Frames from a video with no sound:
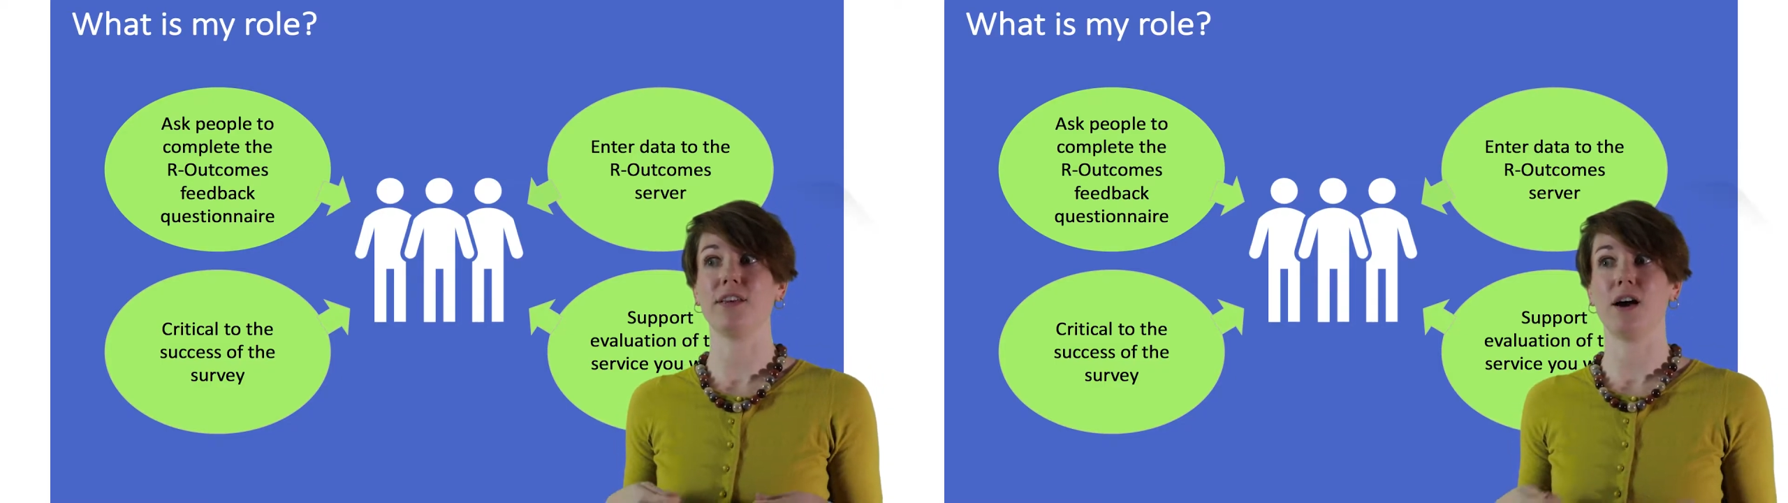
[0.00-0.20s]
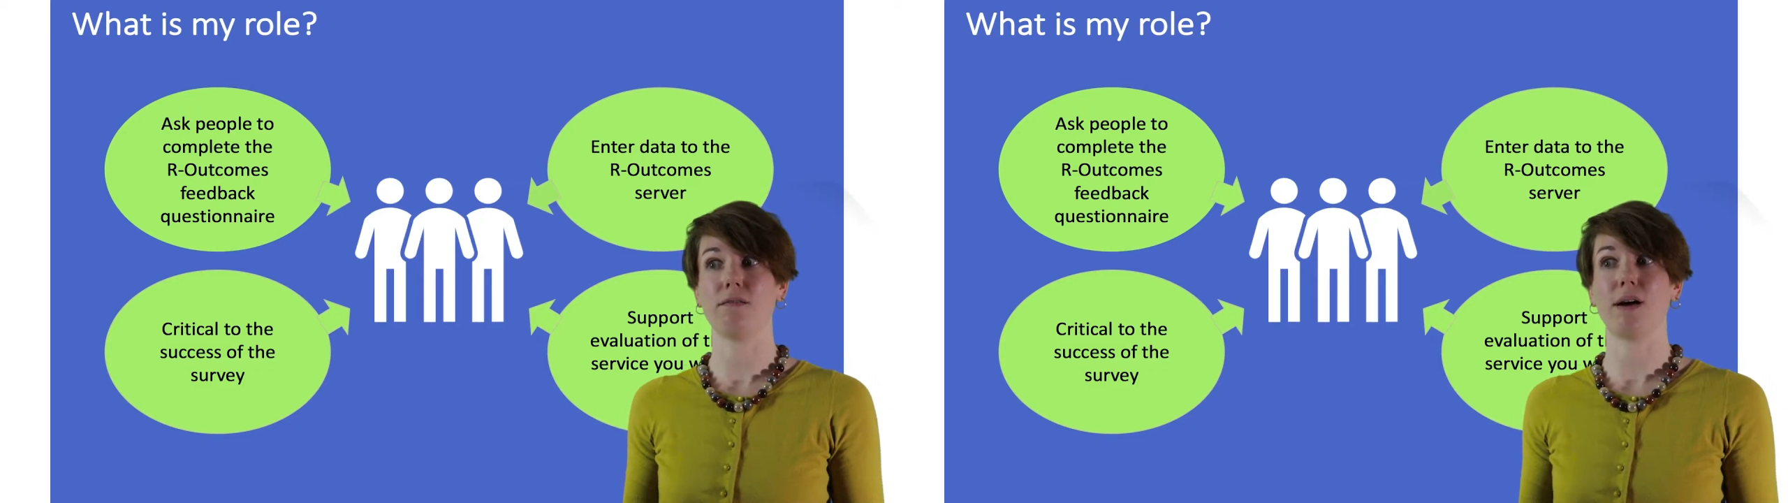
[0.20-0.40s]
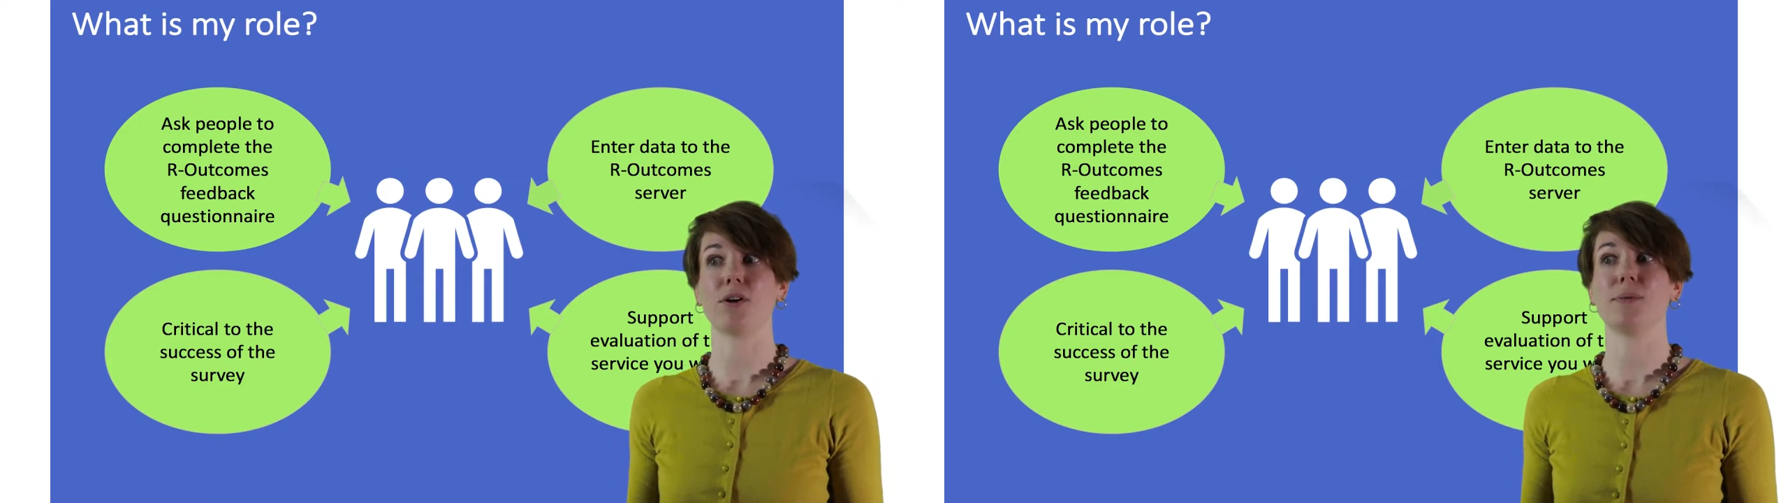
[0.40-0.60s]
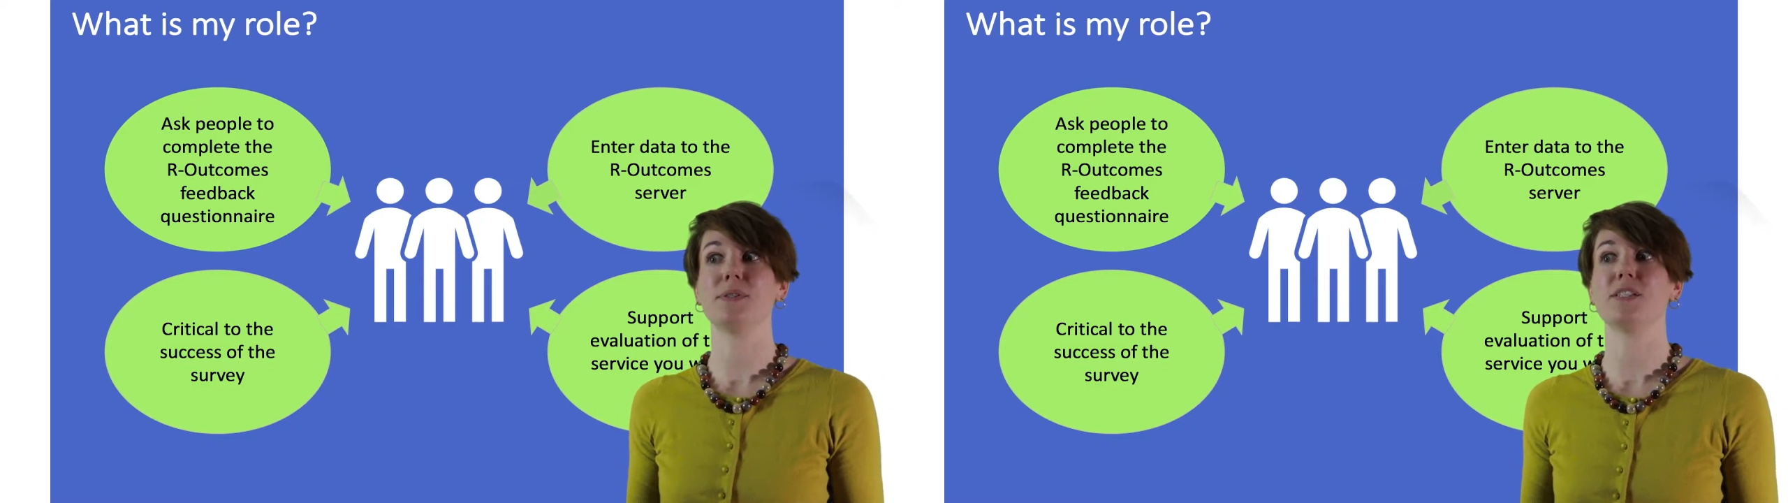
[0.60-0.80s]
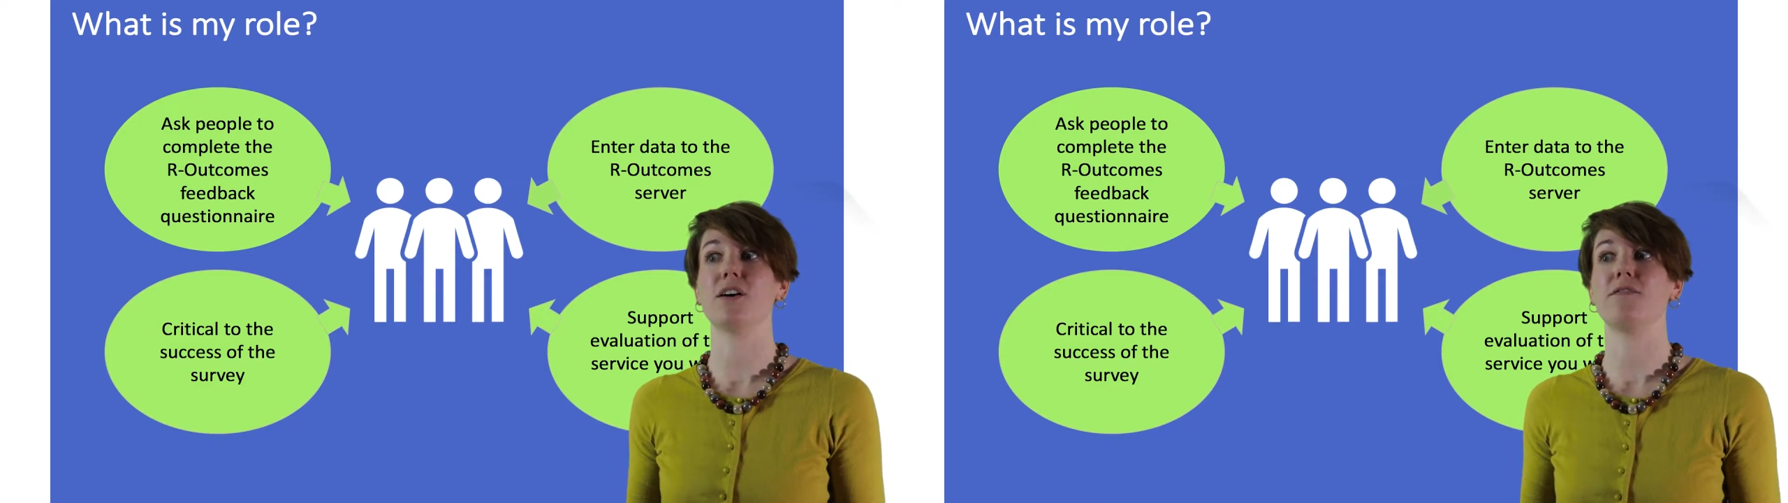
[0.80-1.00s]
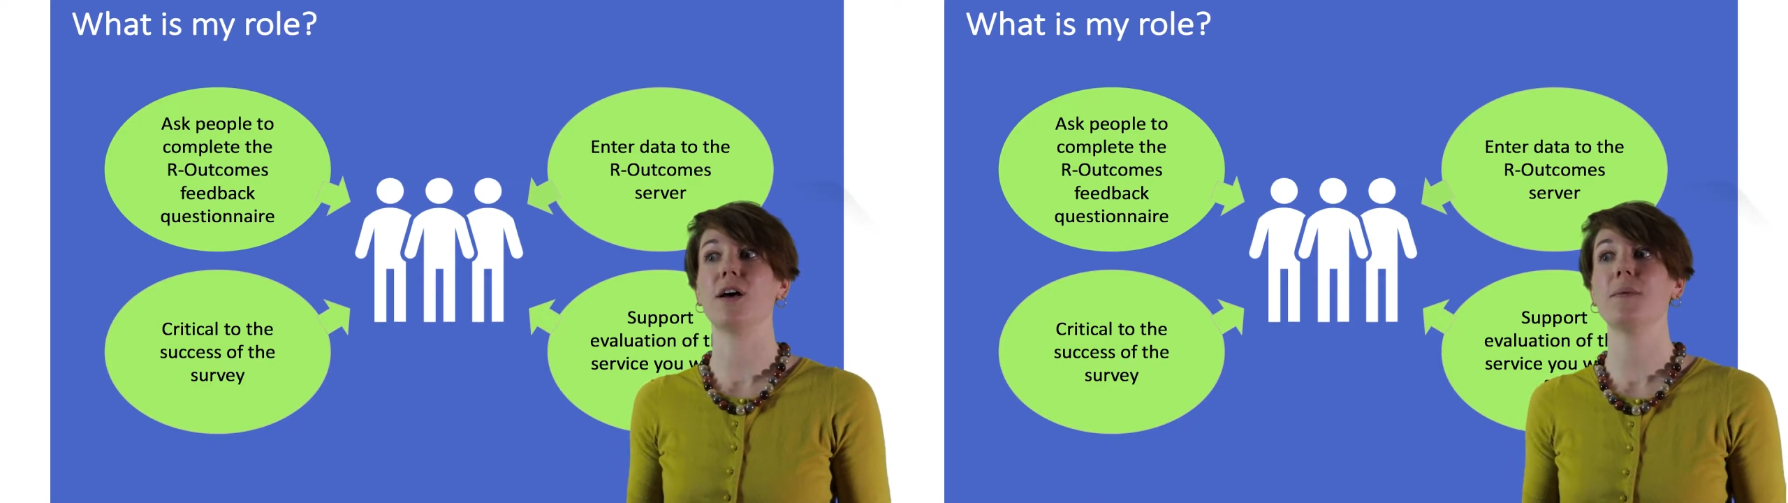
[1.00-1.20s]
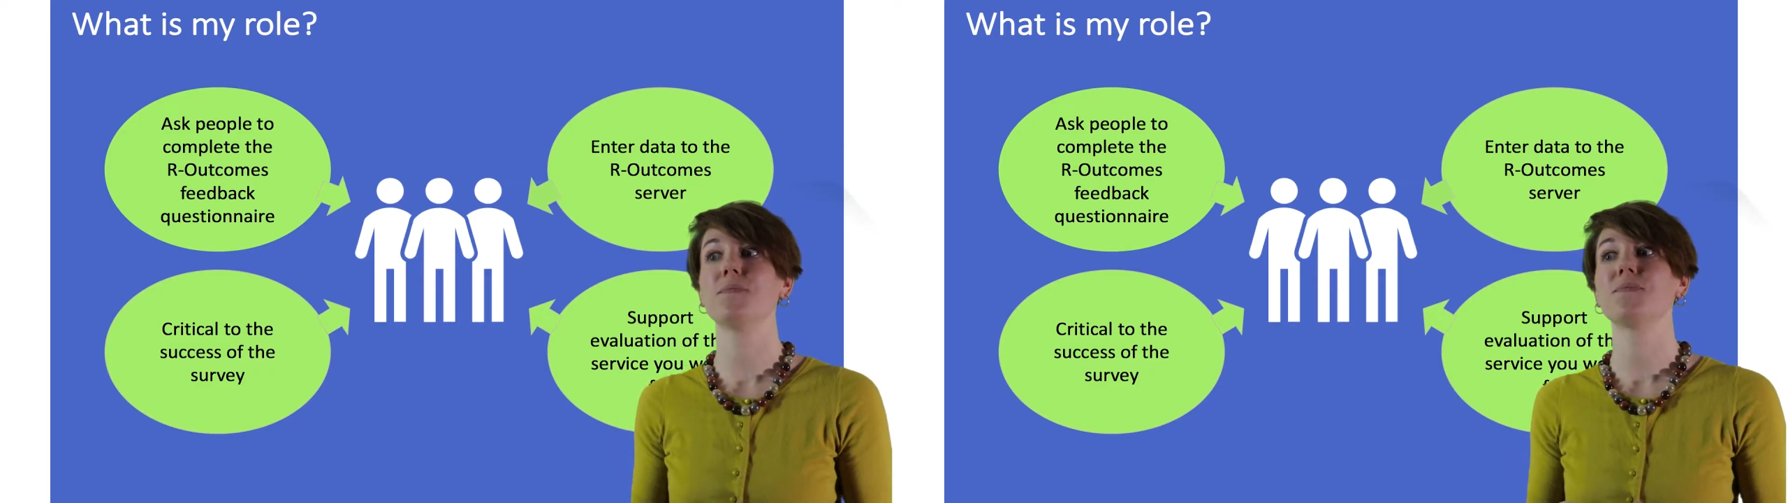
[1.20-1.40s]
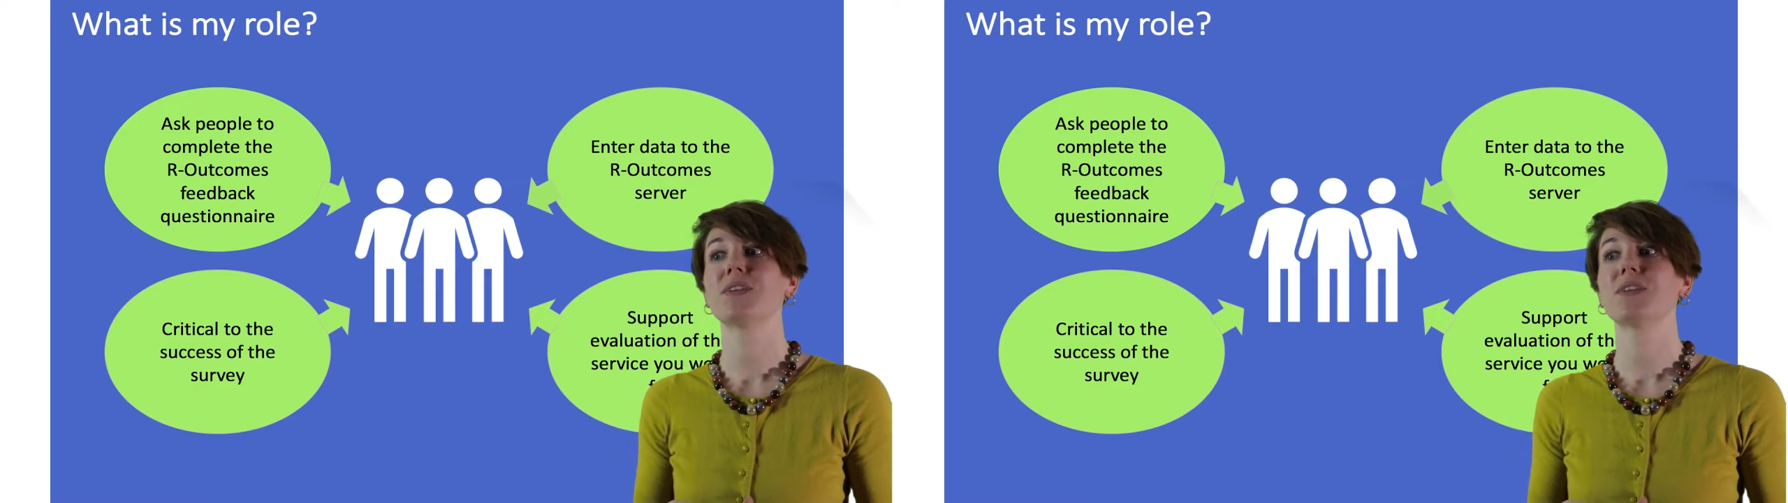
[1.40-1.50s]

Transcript: Our Outcomes server,